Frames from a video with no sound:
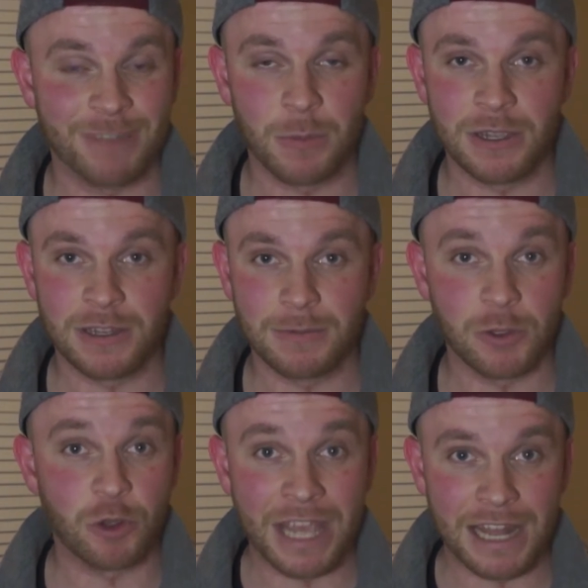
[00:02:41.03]
I mean,
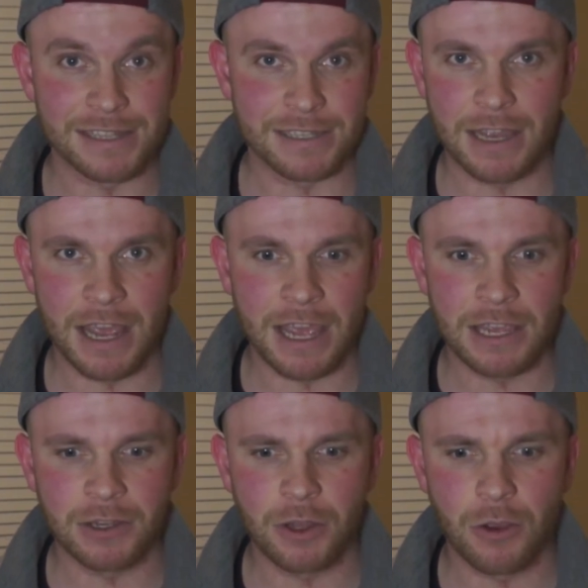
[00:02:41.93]
you can say,
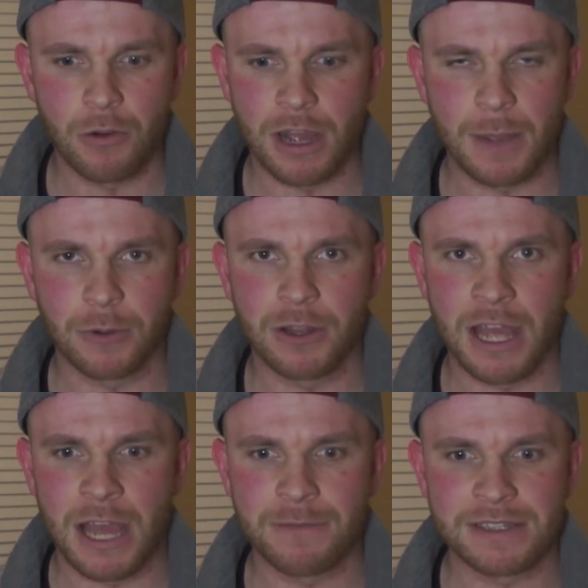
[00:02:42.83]
hey, you know, I'm going to
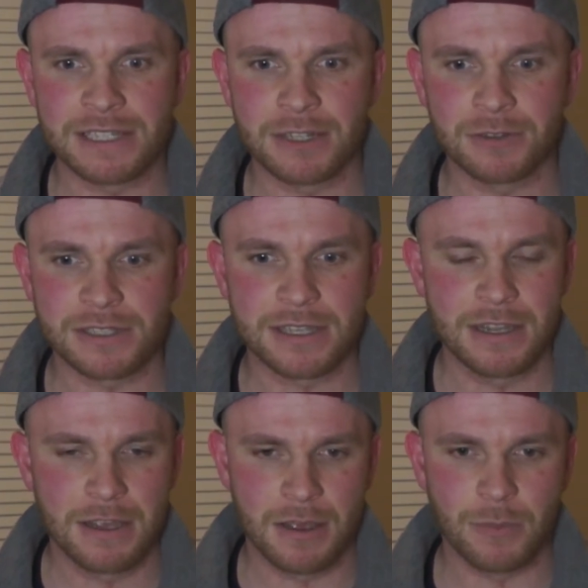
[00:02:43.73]
have
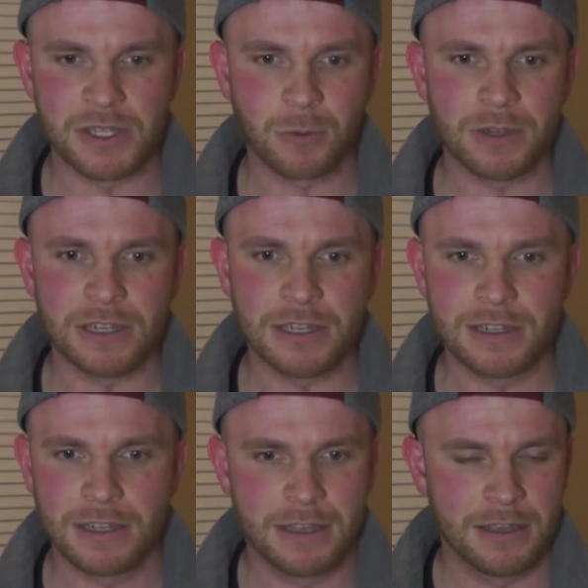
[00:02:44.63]
sales
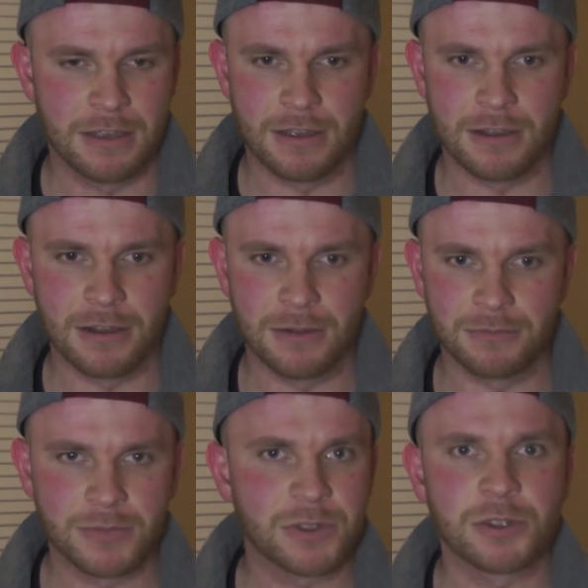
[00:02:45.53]
between
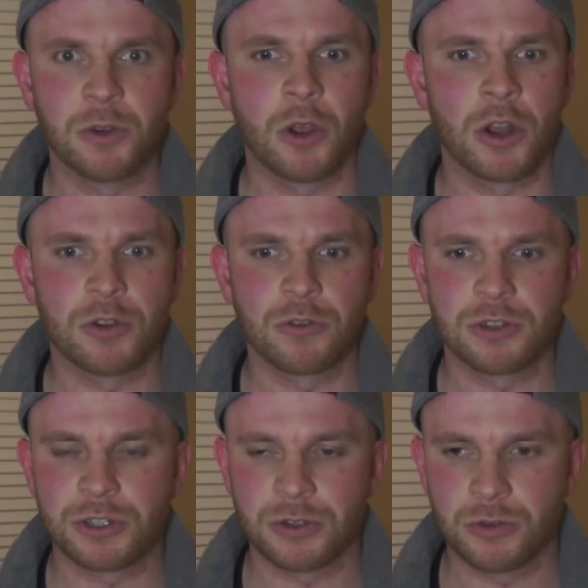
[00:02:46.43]

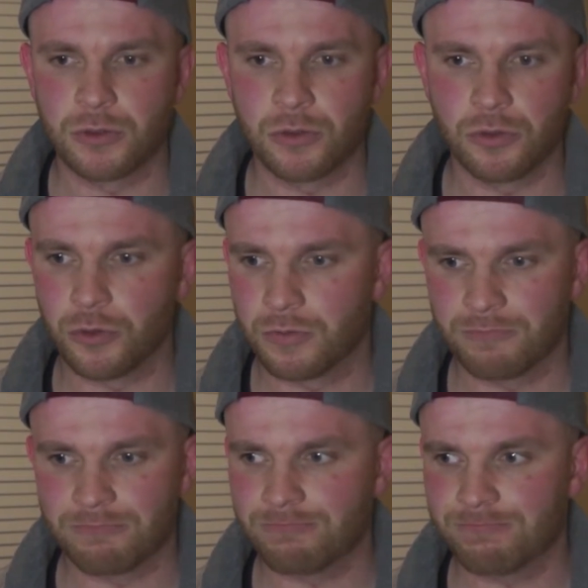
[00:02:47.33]
200 to
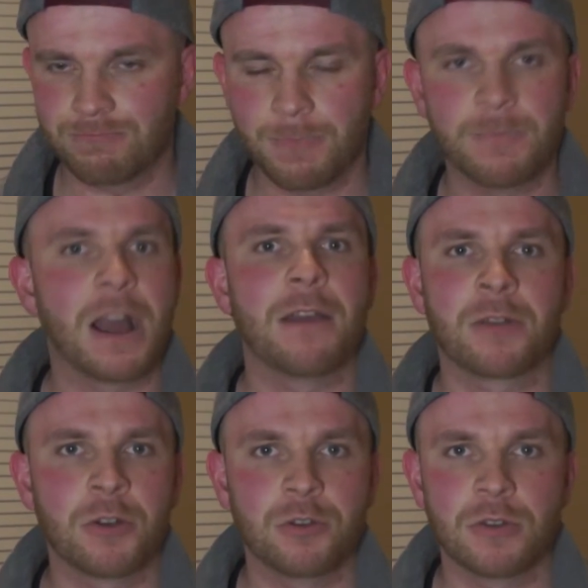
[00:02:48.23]

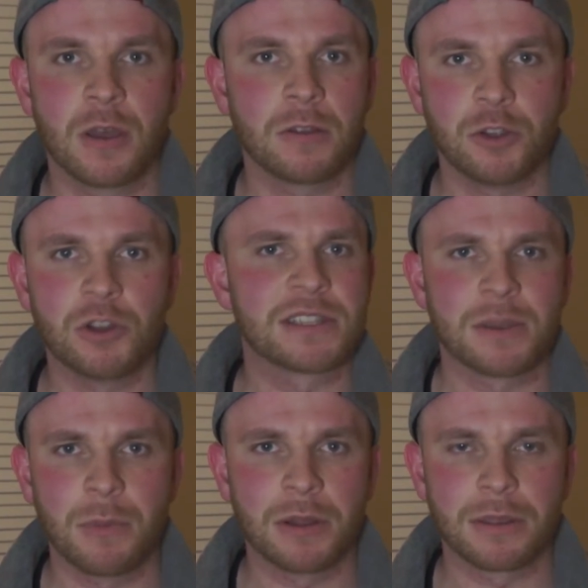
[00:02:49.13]
500 units
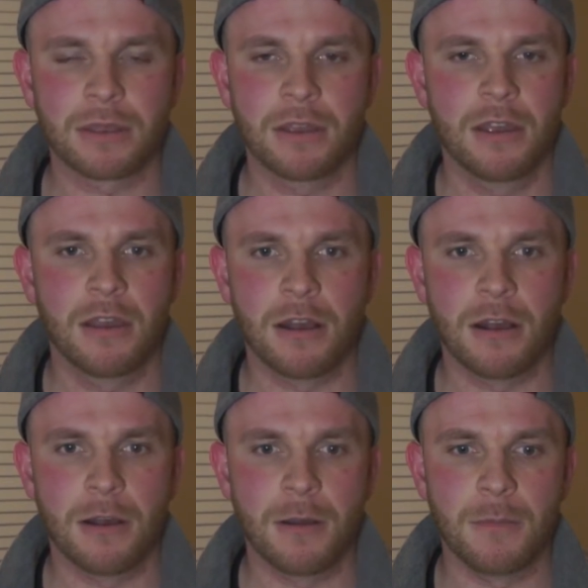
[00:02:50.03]
a month.
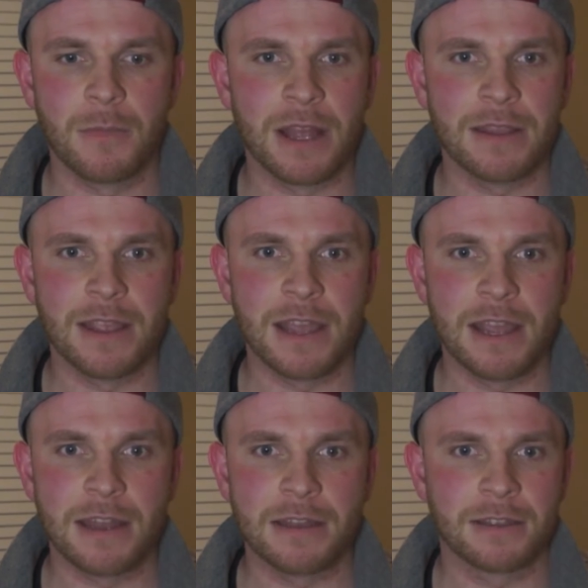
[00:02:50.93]
And
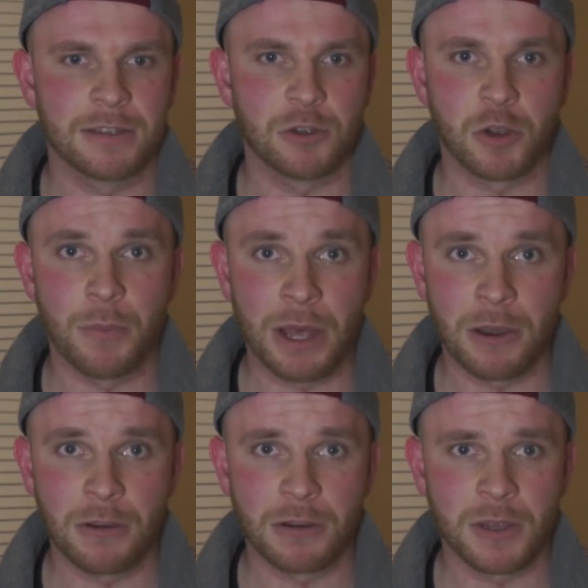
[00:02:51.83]
then your
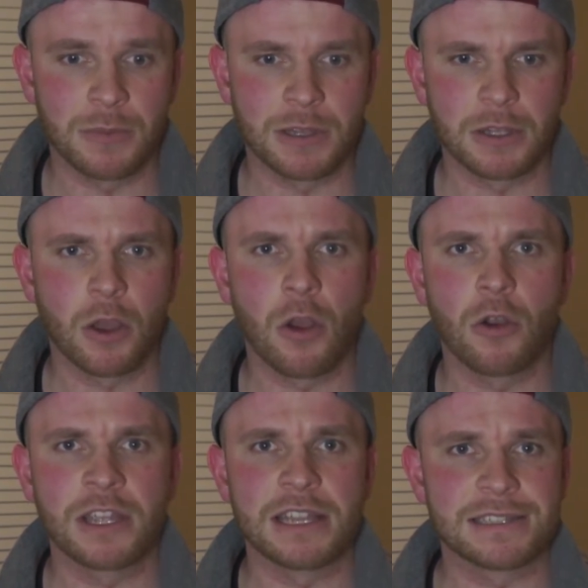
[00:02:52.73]
competitor can be like,
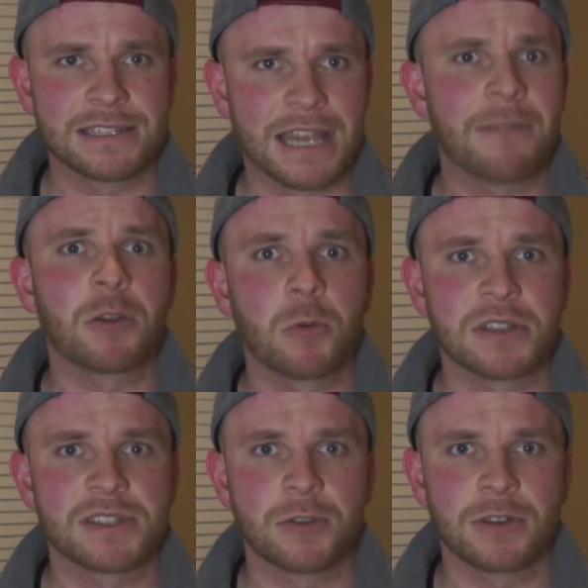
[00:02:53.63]
oh, okay, since
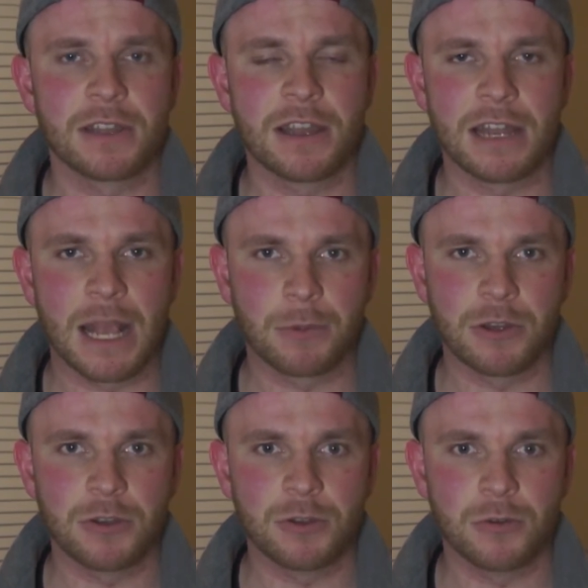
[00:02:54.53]
everyone's doing that, I'm
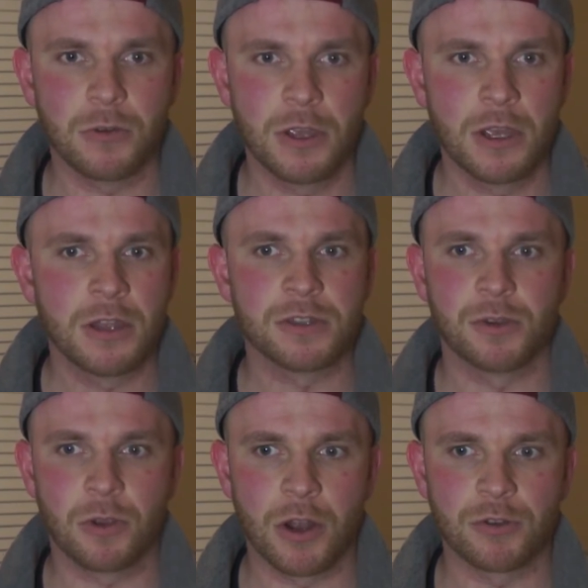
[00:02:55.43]
going to do
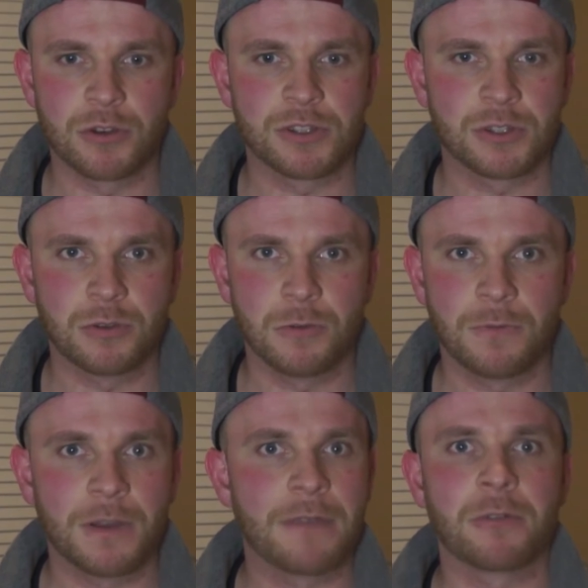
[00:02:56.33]
200 to
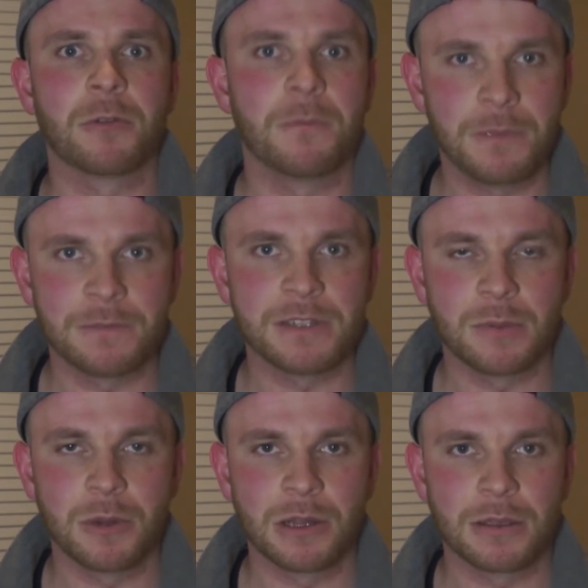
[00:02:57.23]
550
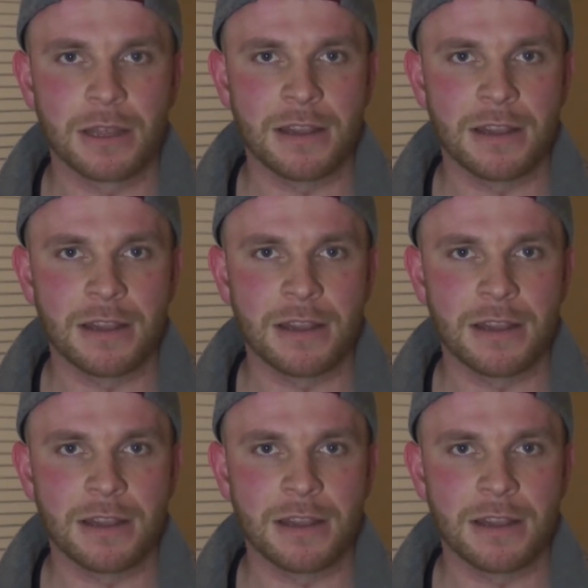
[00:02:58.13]
a month.